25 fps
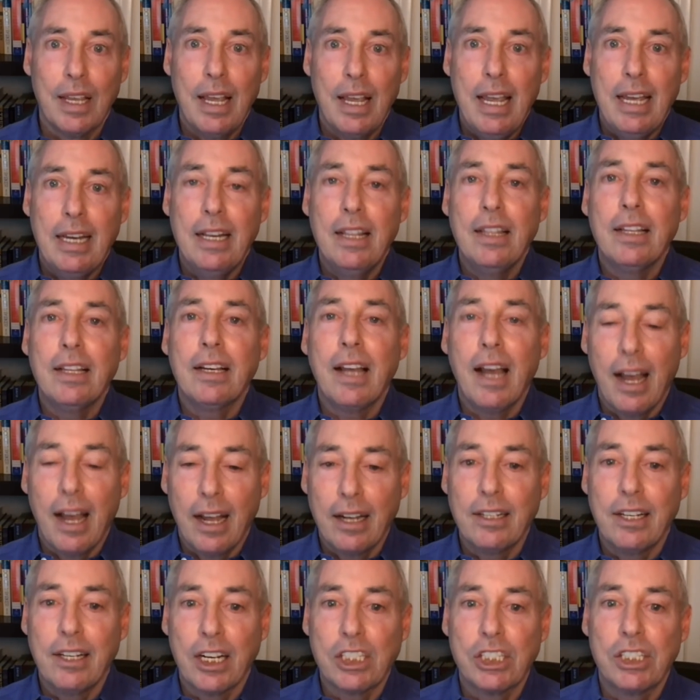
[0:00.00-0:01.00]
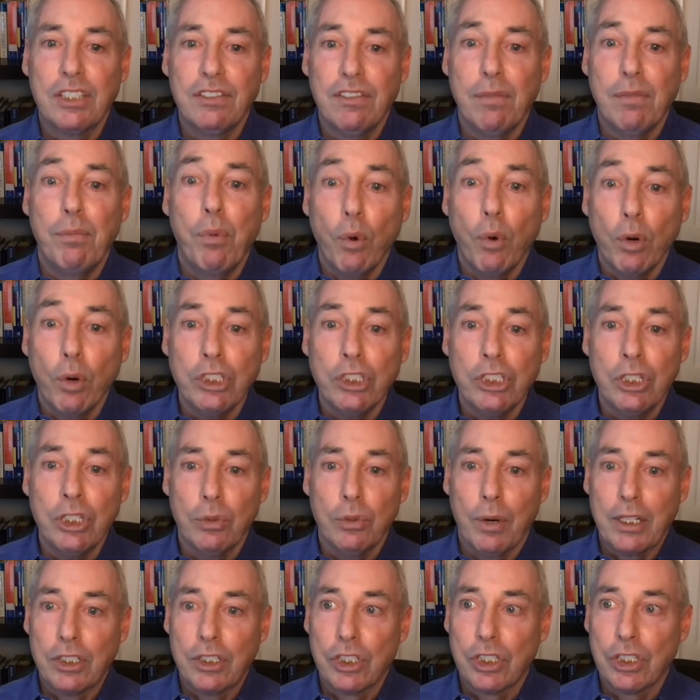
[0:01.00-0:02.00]
And in the context of abortion
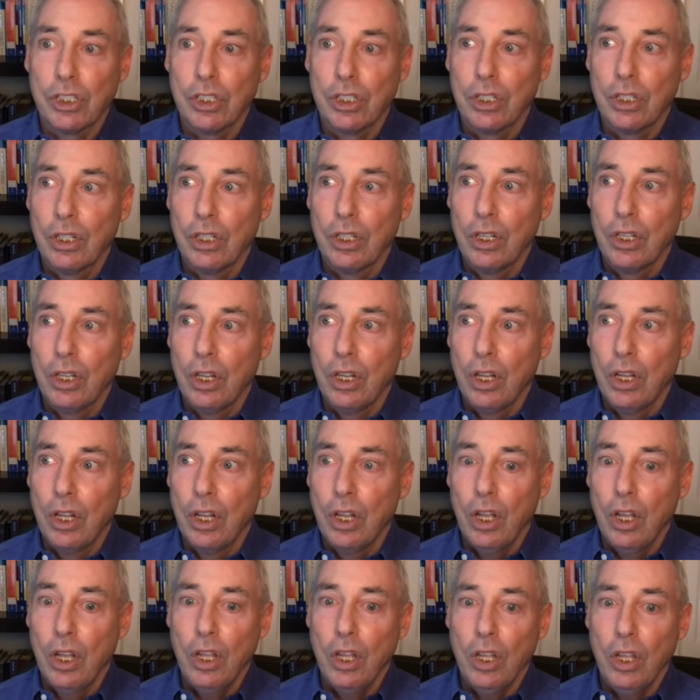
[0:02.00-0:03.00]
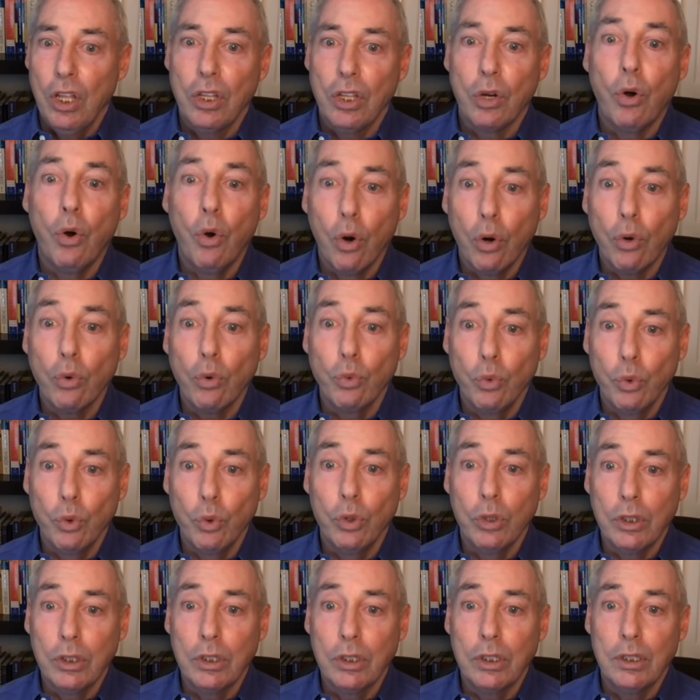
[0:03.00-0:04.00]
rights, the court
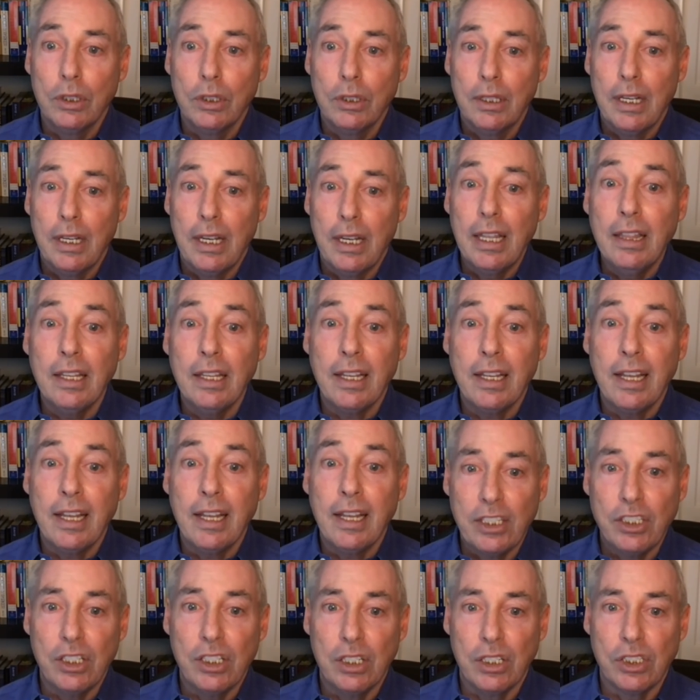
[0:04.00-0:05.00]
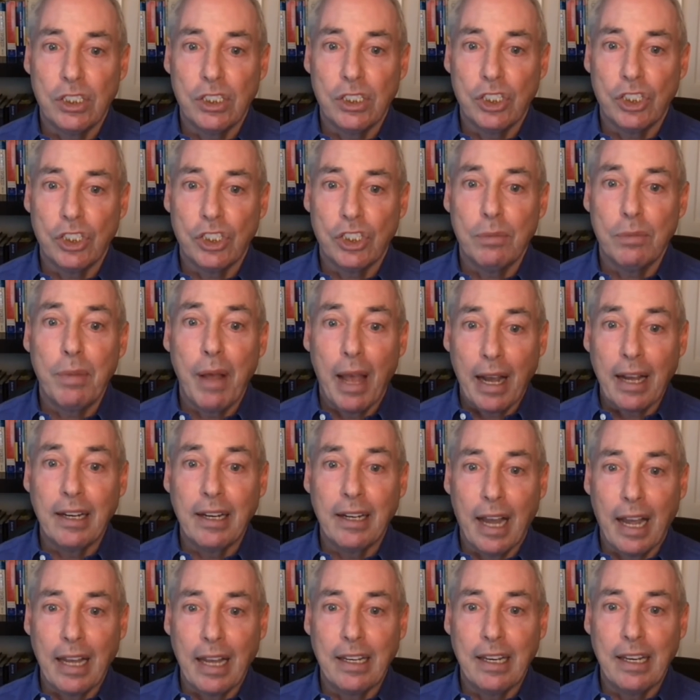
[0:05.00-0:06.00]
ruled in the Casey decision back in
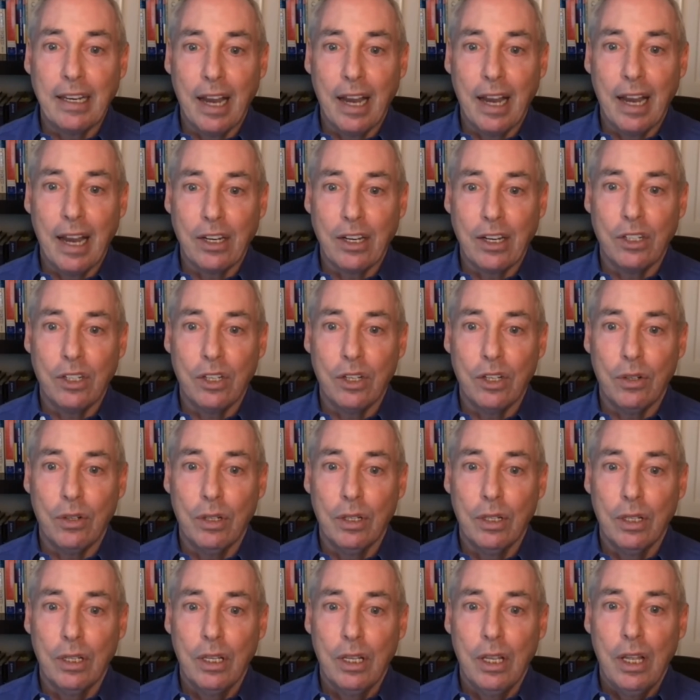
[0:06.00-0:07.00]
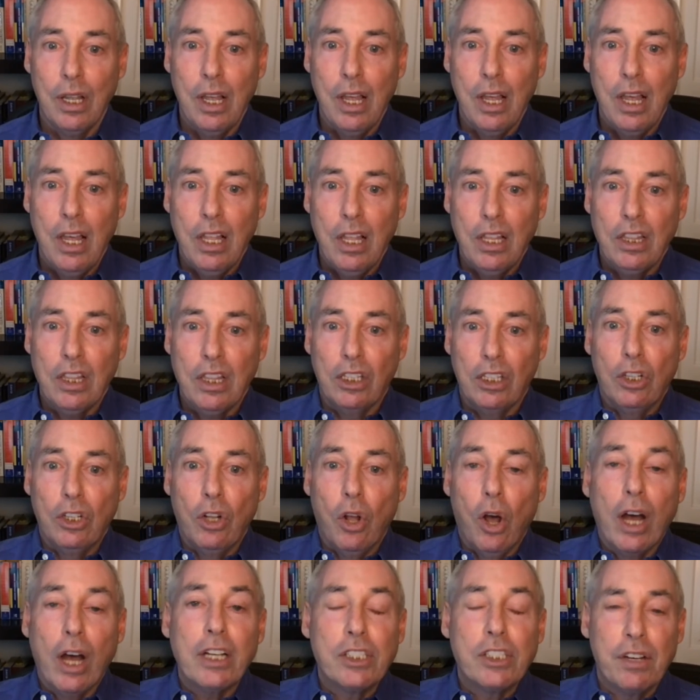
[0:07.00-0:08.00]
1992 that
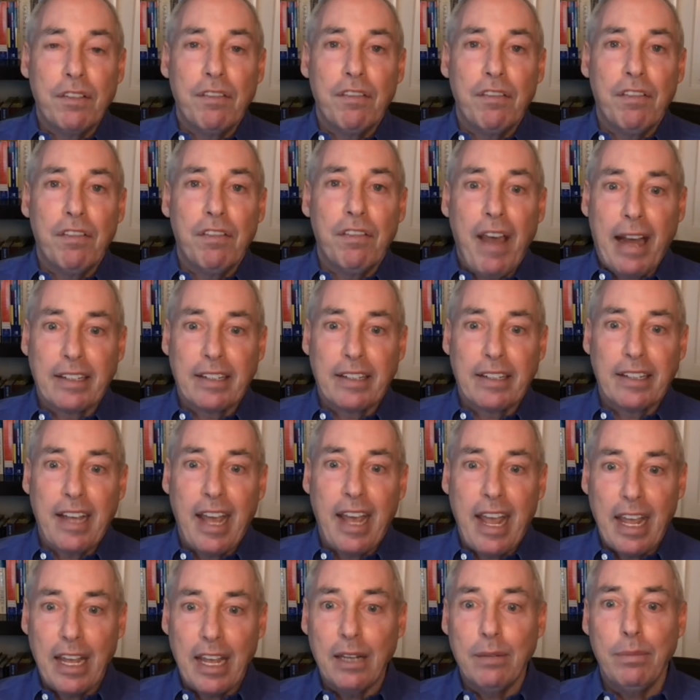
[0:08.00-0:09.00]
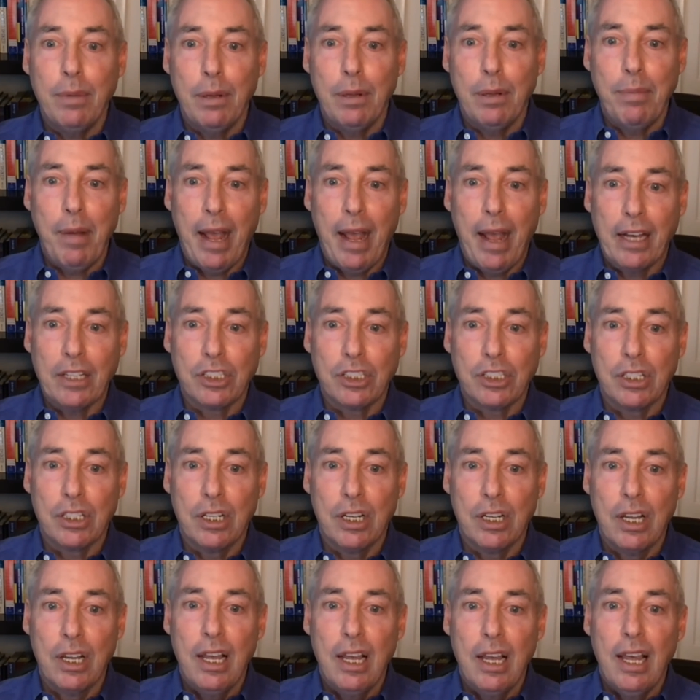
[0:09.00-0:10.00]
laws, in fact, can be passed
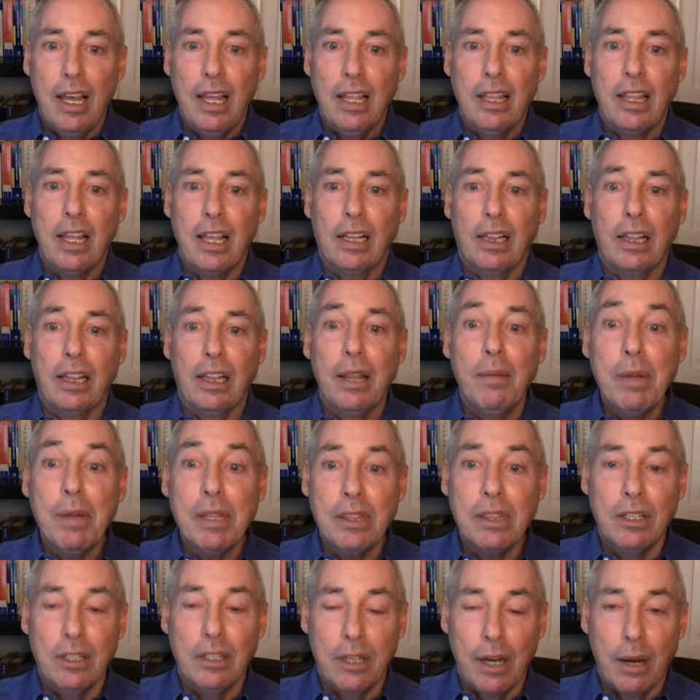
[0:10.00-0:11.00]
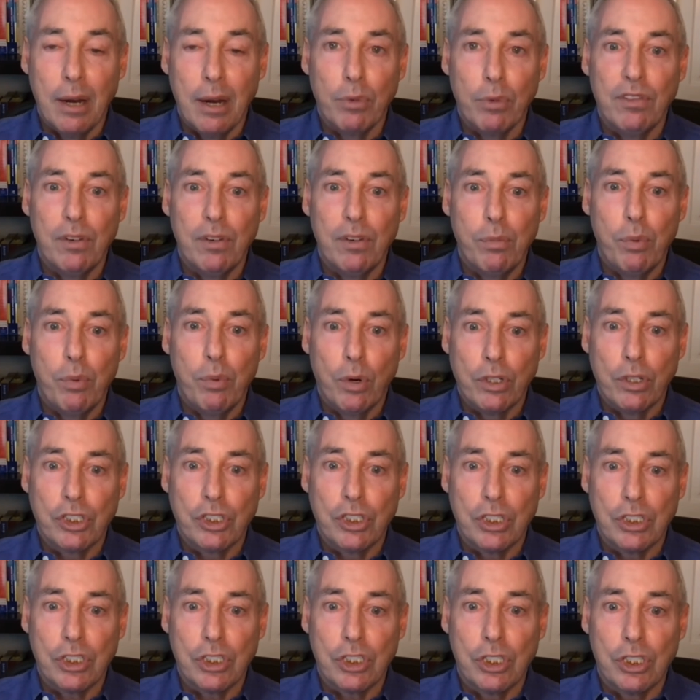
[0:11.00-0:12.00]
that limit the number of
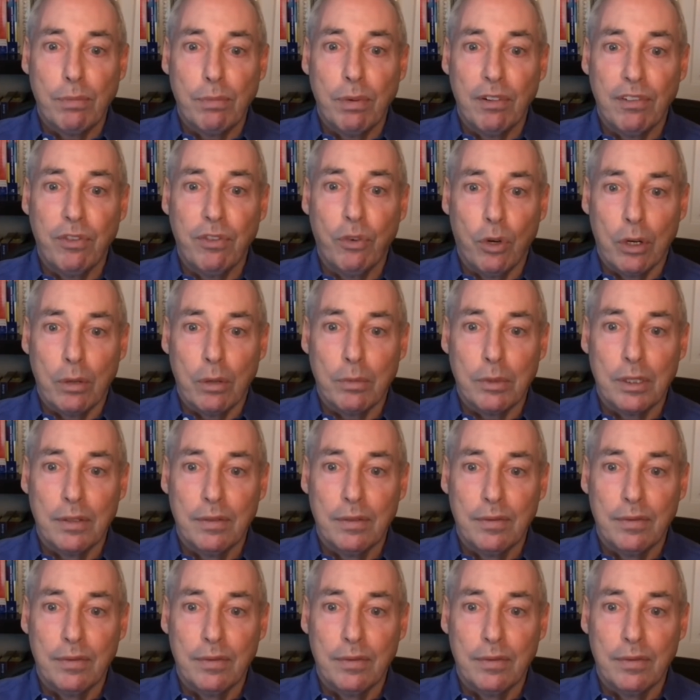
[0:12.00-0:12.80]
abortions performed